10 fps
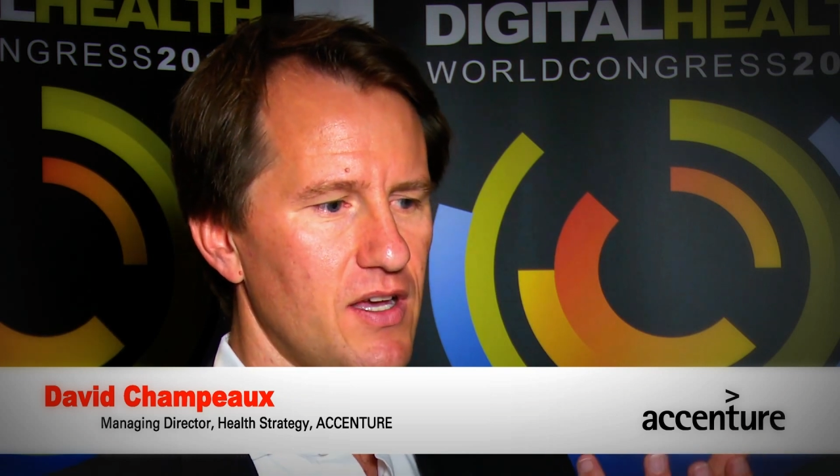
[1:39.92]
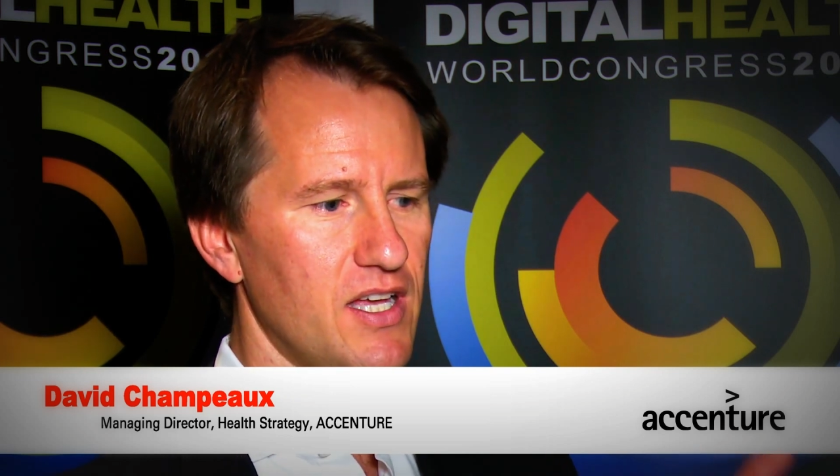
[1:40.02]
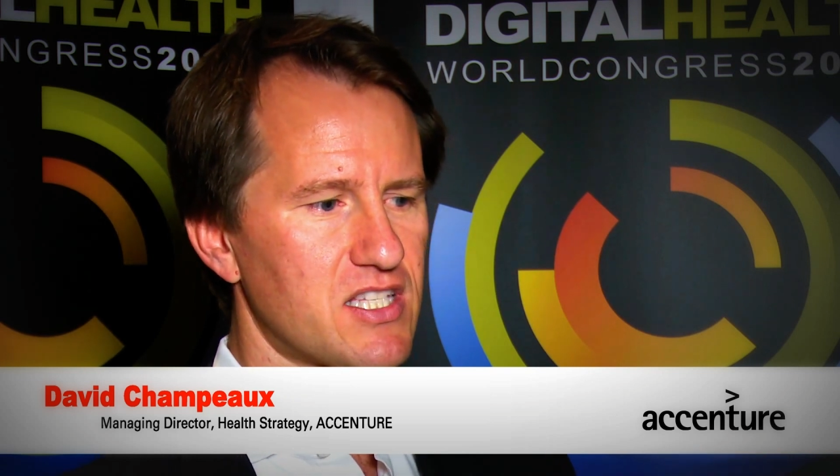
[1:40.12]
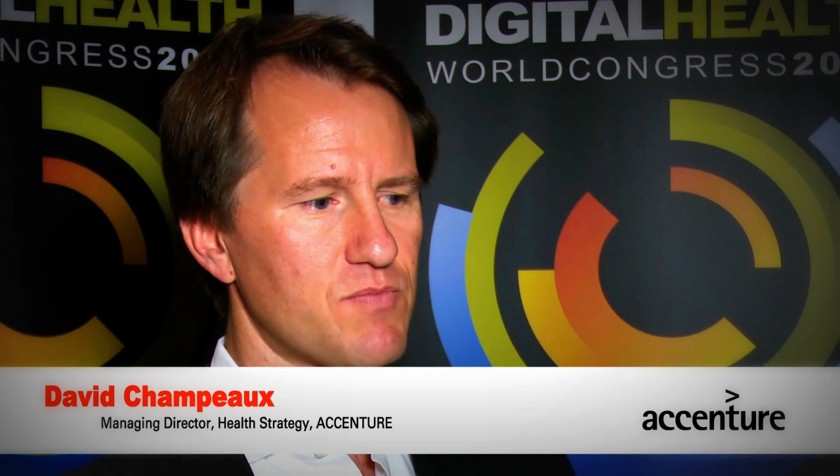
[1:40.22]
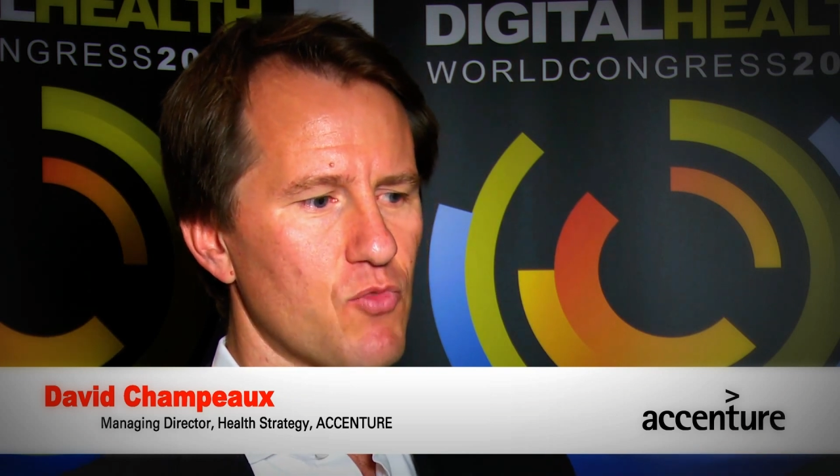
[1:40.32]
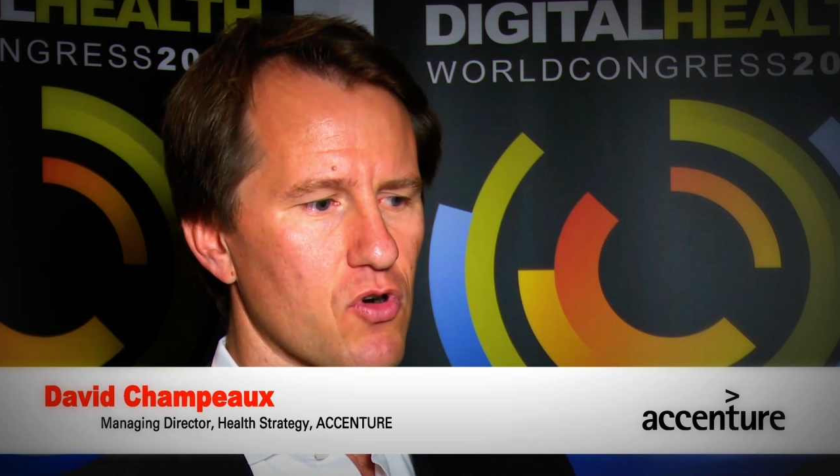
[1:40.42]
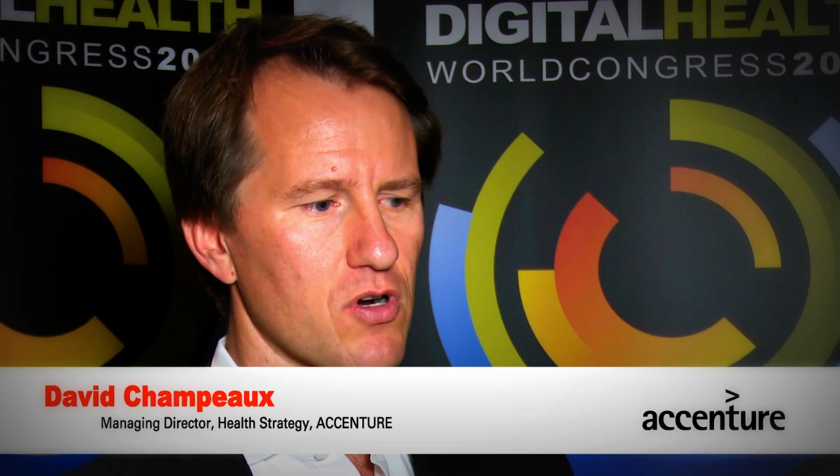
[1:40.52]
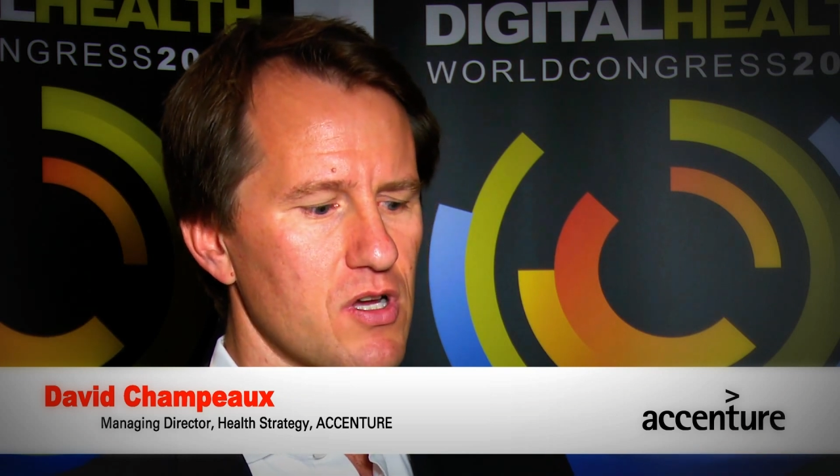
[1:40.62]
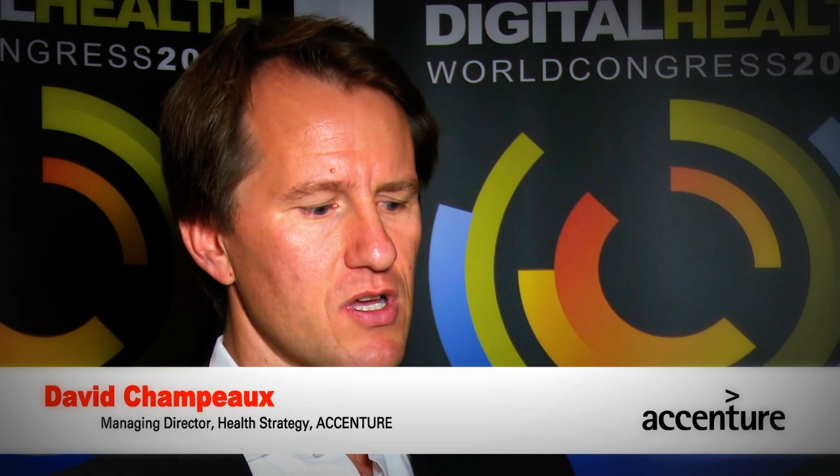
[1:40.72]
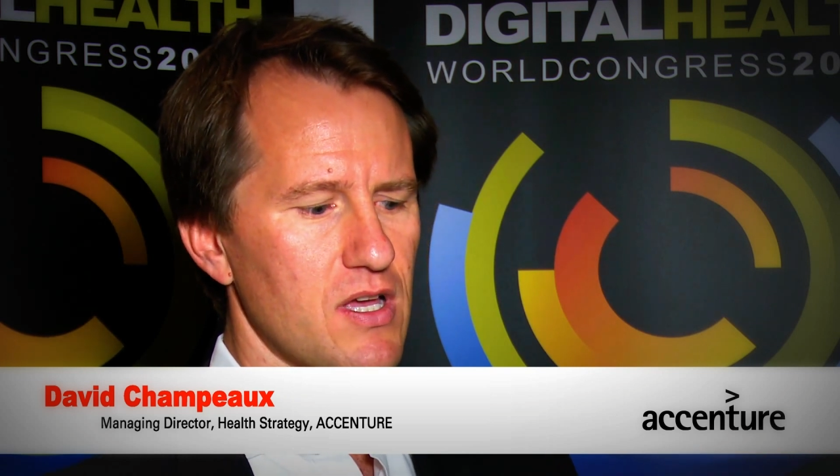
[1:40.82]
it's
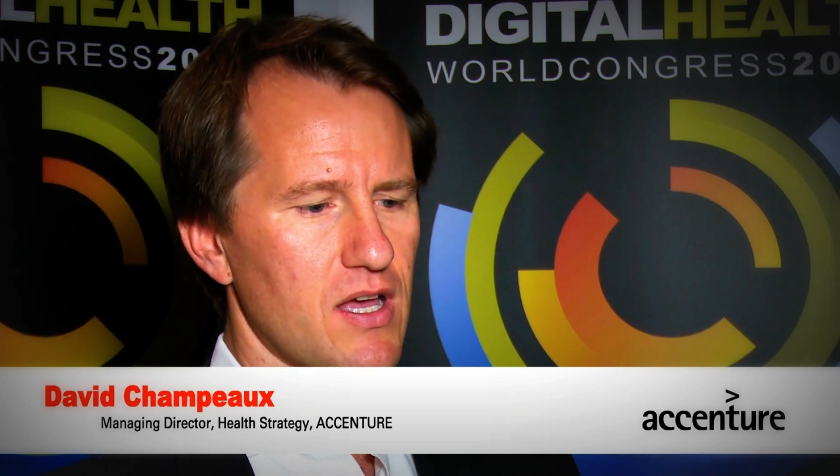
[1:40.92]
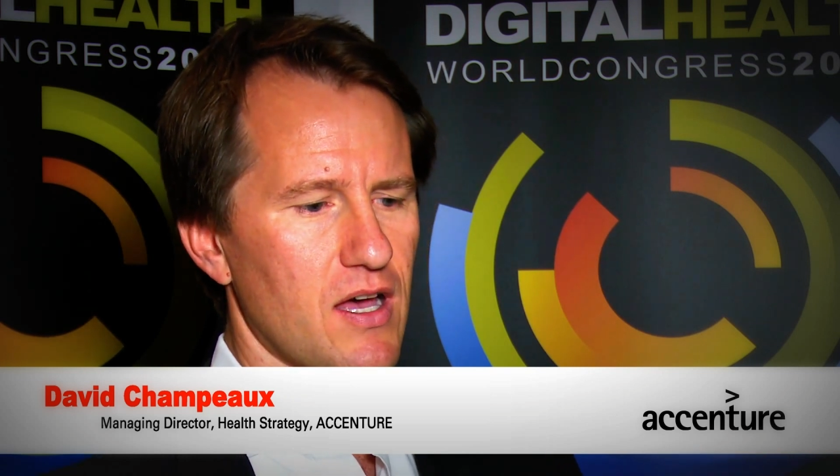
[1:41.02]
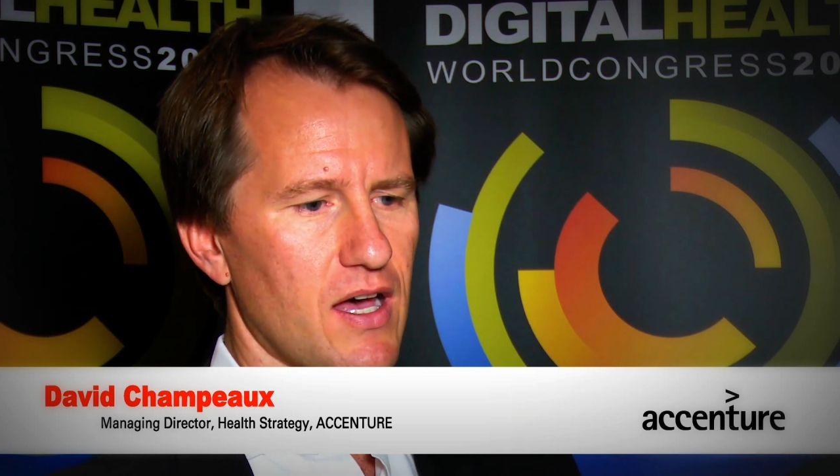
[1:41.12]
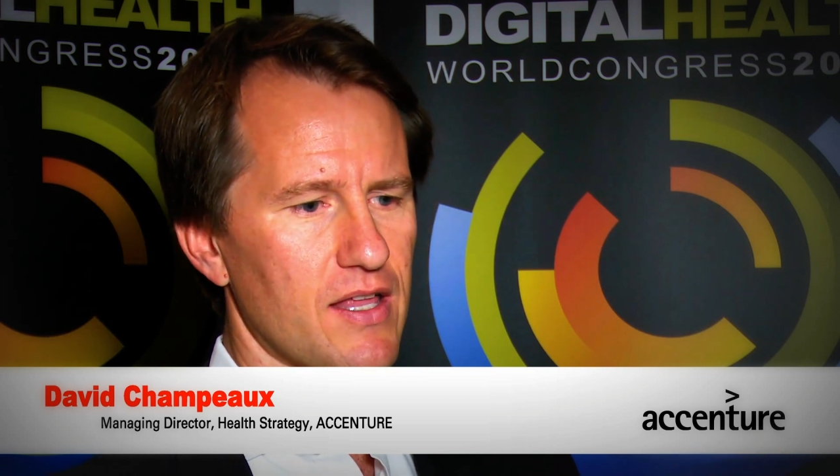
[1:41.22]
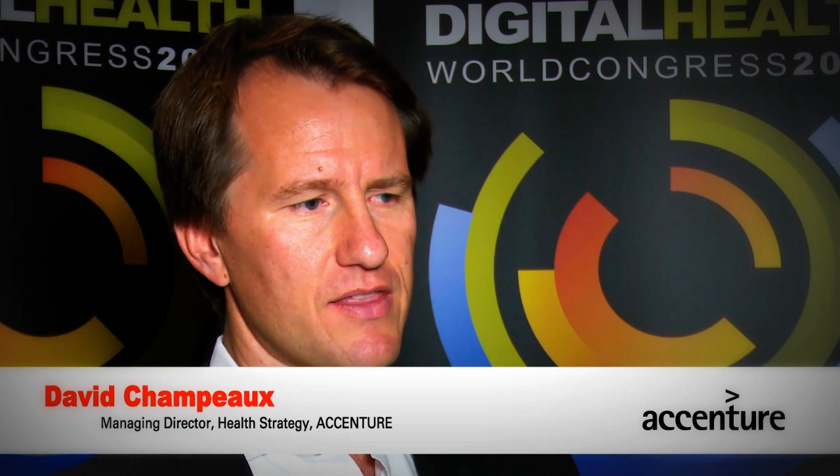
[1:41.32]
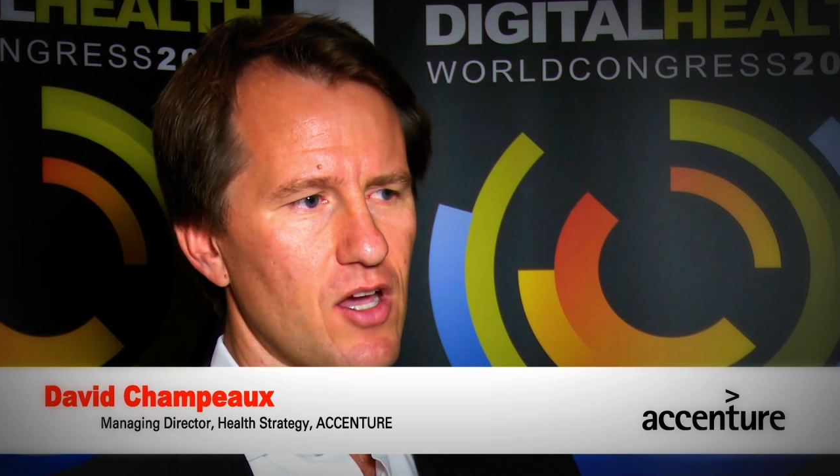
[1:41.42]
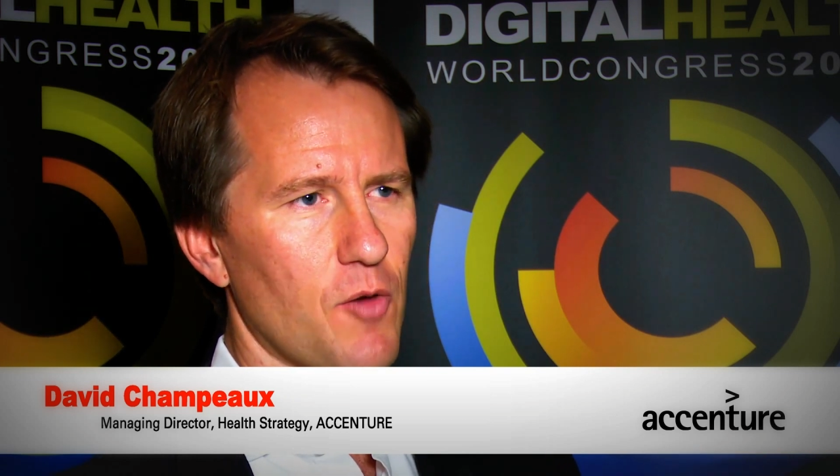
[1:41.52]
more the